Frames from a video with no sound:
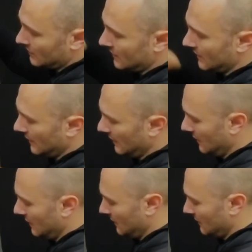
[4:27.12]
see,
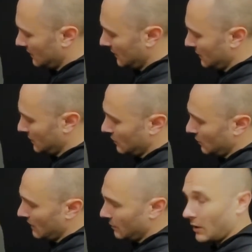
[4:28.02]
similar to the
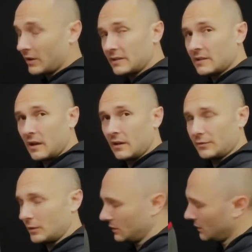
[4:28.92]
way the pockets are,
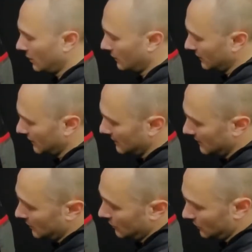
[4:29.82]
it's folded over.
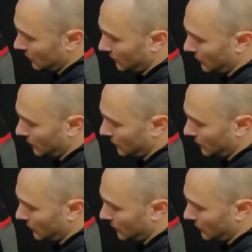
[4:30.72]
This is also